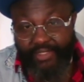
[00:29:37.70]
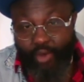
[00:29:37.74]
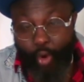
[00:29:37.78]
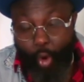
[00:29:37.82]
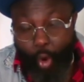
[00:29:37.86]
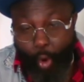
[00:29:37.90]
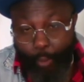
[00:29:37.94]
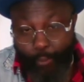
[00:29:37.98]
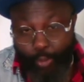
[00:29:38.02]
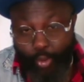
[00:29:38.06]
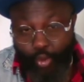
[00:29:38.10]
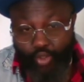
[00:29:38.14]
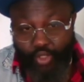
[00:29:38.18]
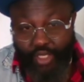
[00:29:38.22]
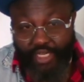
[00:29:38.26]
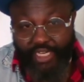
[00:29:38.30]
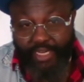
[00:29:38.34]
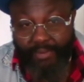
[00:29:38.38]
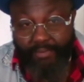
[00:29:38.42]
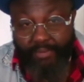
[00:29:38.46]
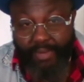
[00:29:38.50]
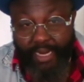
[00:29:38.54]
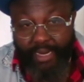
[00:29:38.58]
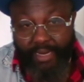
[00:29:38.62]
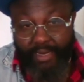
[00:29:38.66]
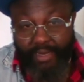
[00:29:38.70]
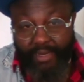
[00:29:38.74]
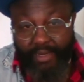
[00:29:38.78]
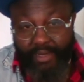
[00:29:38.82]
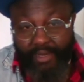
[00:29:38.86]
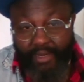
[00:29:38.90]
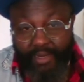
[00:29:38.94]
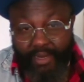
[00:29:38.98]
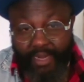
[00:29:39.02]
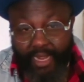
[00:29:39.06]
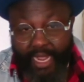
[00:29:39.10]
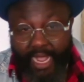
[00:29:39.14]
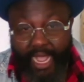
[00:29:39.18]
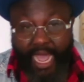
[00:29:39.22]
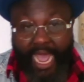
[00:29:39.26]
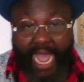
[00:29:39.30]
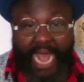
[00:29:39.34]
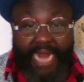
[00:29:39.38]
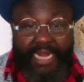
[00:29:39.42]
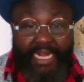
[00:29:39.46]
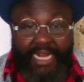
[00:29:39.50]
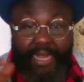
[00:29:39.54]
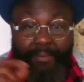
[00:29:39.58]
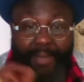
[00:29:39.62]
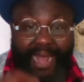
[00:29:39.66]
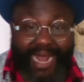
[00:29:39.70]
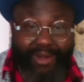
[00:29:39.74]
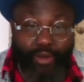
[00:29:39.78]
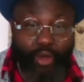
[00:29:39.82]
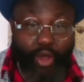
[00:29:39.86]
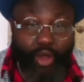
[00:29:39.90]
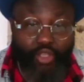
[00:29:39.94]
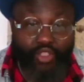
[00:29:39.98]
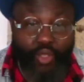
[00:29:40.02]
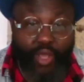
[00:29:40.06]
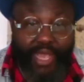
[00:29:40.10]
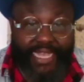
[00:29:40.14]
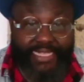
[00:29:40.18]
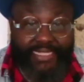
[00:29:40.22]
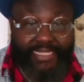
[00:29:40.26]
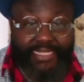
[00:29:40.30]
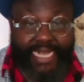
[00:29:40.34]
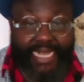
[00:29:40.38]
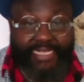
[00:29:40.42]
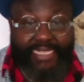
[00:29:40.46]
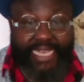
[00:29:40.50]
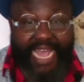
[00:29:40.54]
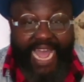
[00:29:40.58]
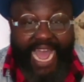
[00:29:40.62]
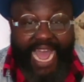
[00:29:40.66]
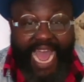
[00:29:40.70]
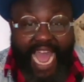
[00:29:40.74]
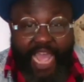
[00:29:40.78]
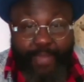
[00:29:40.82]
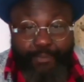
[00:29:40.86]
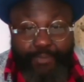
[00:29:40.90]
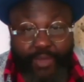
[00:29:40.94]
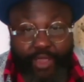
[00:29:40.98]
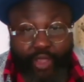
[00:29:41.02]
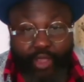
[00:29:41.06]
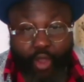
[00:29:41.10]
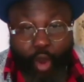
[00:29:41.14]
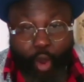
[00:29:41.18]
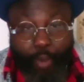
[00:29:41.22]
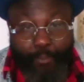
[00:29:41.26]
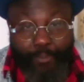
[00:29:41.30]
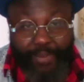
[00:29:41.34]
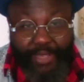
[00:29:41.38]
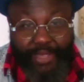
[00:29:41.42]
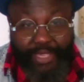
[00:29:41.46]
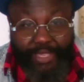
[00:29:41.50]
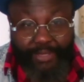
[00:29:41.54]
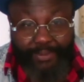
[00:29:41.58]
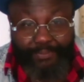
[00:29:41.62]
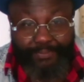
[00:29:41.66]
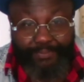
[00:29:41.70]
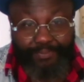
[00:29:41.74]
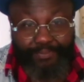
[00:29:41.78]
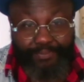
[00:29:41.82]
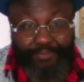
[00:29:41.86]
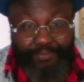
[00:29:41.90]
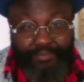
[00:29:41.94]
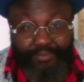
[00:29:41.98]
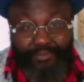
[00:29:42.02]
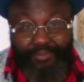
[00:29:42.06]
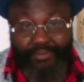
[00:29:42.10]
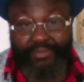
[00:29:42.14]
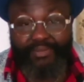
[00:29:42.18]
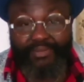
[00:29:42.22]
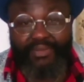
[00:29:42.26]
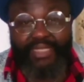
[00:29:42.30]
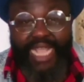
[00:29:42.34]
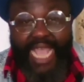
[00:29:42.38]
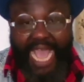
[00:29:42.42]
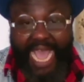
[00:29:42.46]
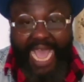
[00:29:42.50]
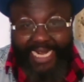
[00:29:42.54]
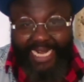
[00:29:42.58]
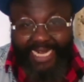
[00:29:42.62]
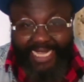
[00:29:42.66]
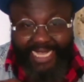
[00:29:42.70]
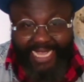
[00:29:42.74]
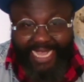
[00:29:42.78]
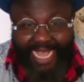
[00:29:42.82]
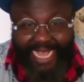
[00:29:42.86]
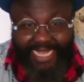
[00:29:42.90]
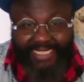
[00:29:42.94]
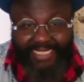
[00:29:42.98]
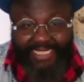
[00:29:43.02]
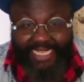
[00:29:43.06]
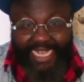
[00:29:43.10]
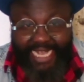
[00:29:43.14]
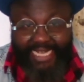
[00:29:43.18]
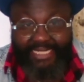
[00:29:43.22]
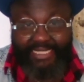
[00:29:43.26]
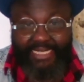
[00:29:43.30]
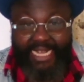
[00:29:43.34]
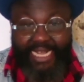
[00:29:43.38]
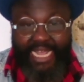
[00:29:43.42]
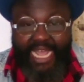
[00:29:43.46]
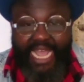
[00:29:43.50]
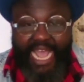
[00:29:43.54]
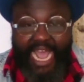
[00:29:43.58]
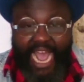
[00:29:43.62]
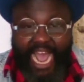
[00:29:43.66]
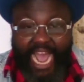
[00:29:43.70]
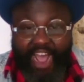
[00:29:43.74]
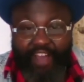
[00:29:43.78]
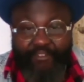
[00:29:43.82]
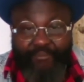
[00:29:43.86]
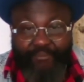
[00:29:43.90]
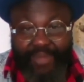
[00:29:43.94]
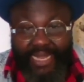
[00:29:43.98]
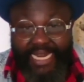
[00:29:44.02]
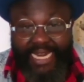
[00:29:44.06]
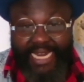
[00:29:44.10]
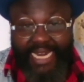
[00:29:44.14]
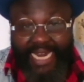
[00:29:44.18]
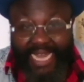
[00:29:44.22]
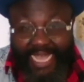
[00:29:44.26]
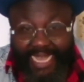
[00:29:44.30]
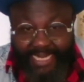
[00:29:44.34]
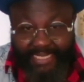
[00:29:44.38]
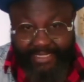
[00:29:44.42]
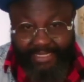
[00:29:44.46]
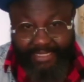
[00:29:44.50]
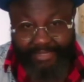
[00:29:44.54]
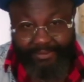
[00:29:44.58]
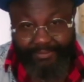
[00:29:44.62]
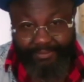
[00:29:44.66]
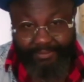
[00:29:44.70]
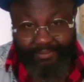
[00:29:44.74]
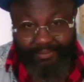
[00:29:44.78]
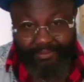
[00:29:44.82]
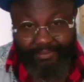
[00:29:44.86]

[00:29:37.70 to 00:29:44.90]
Hope was them. And the man also extends say IPOB and ESN have been linked